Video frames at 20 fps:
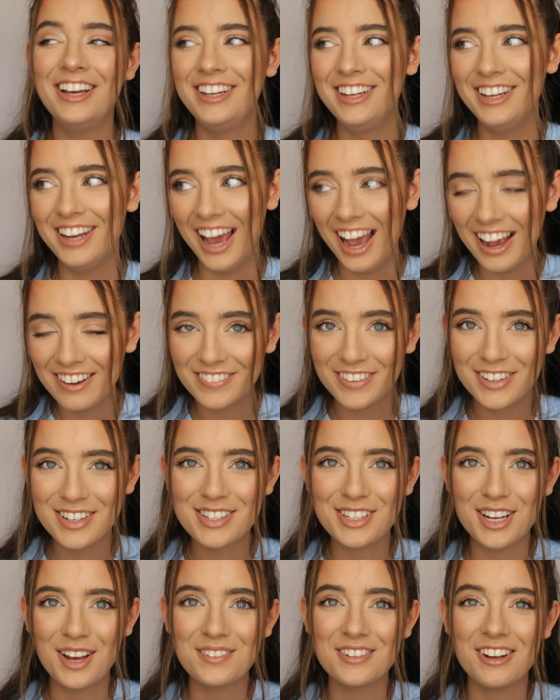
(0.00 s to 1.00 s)

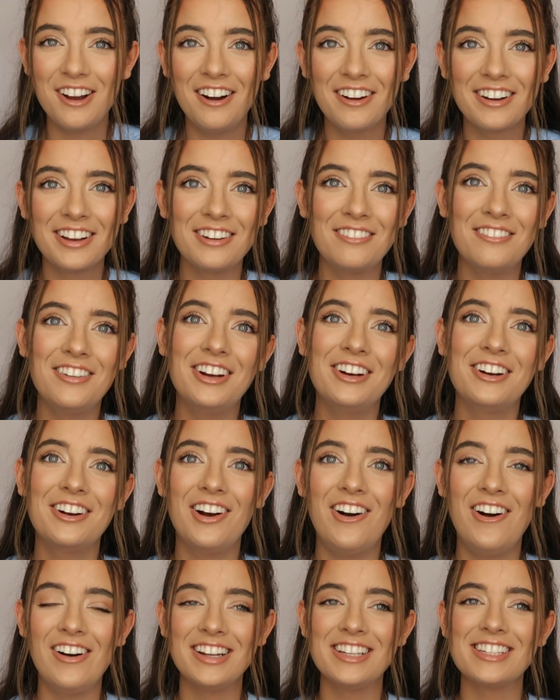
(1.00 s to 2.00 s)
never stop talking about
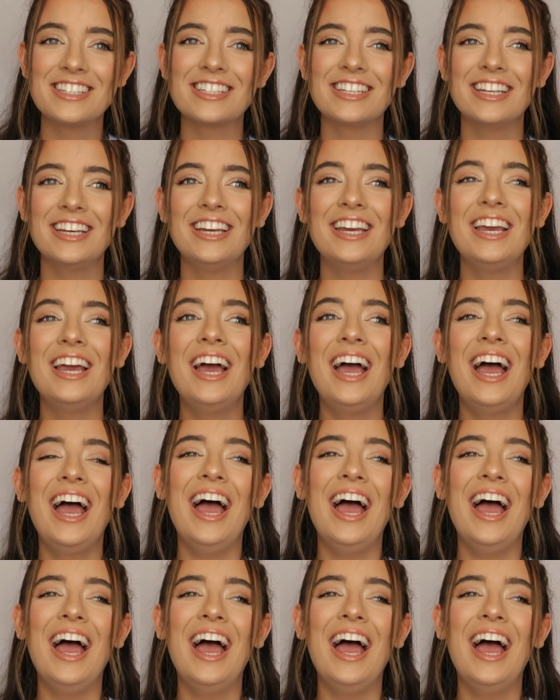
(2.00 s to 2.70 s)
it, honestly.